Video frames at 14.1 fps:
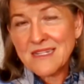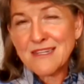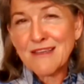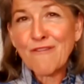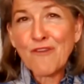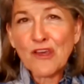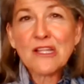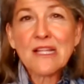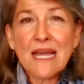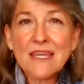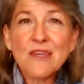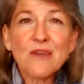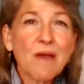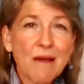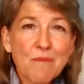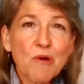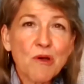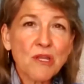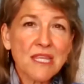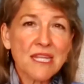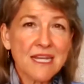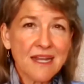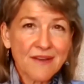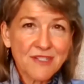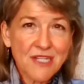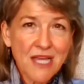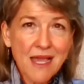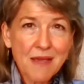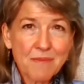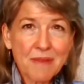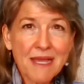to feel like you have more than enough time?